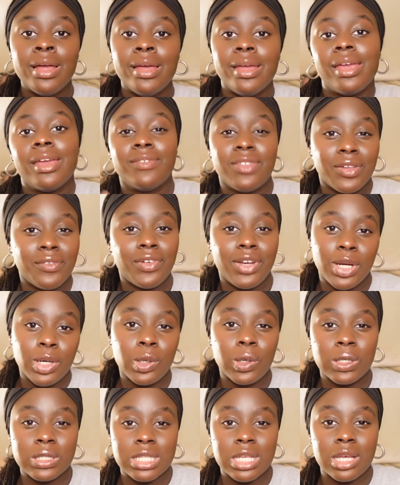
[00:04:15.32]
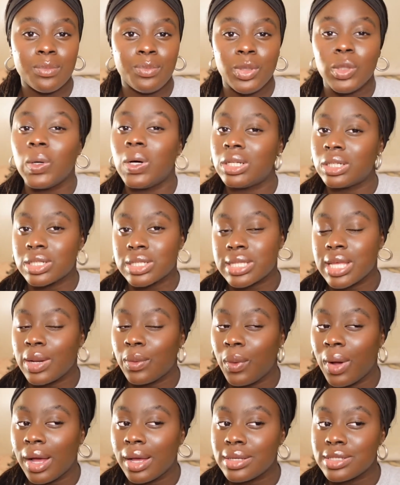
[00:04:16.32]
If the video goes up, you'll understand
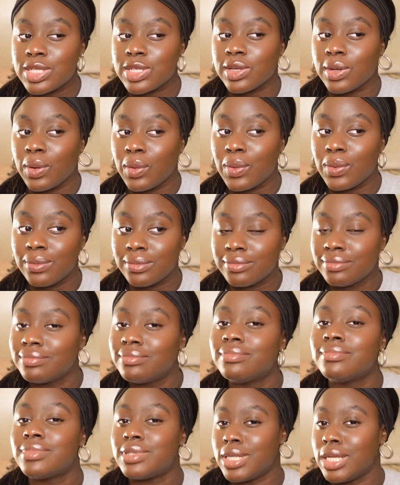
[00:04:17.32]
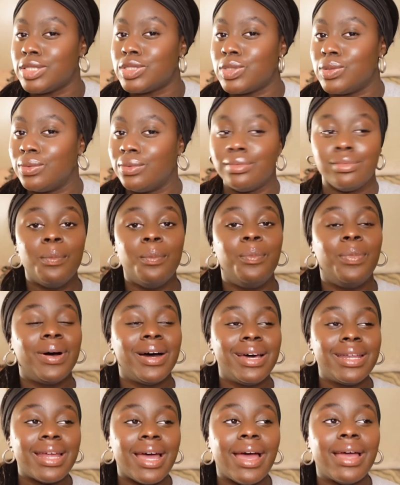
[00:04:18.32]
why, so stay tuned
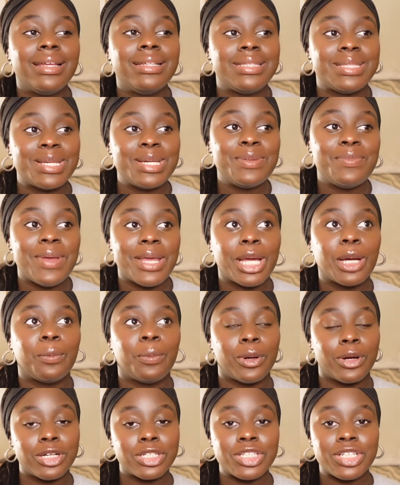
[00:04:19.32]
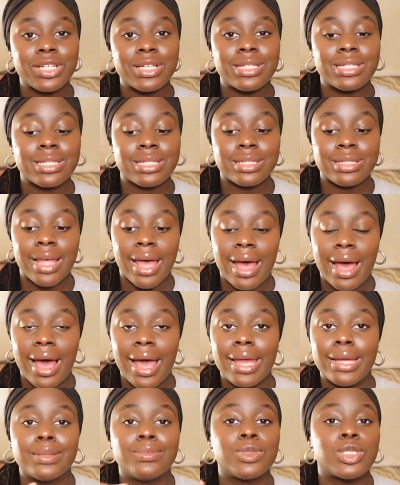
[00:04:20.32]
but i did make a purchase that
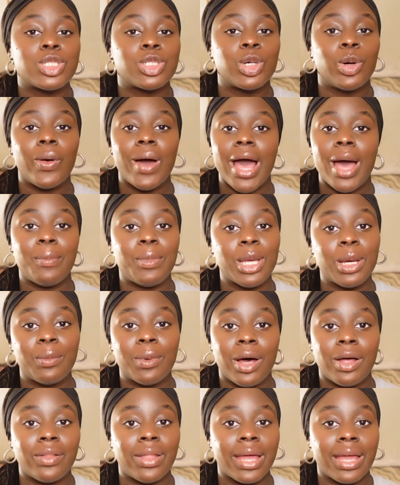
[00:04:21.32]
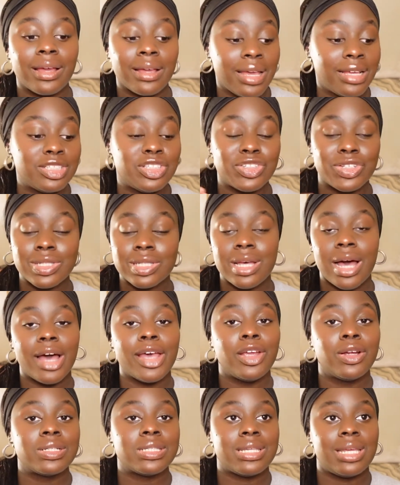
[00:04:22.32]
i am so happy about like it just got
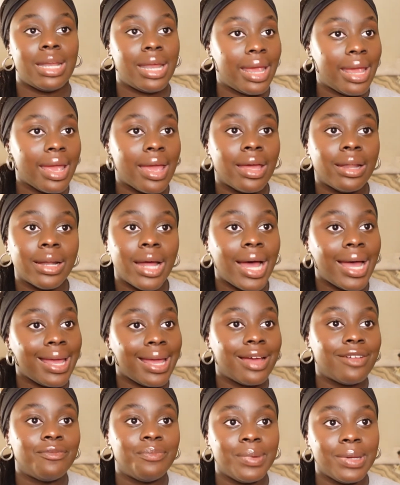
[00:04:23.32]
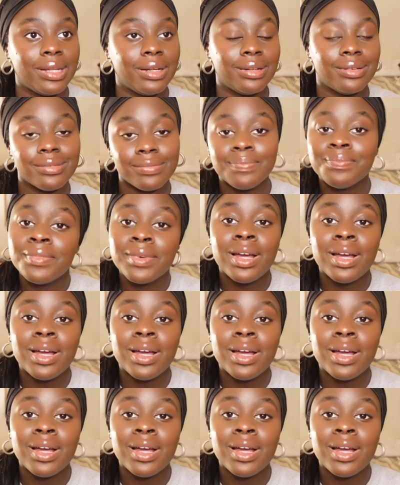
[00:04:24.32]
here today and i have been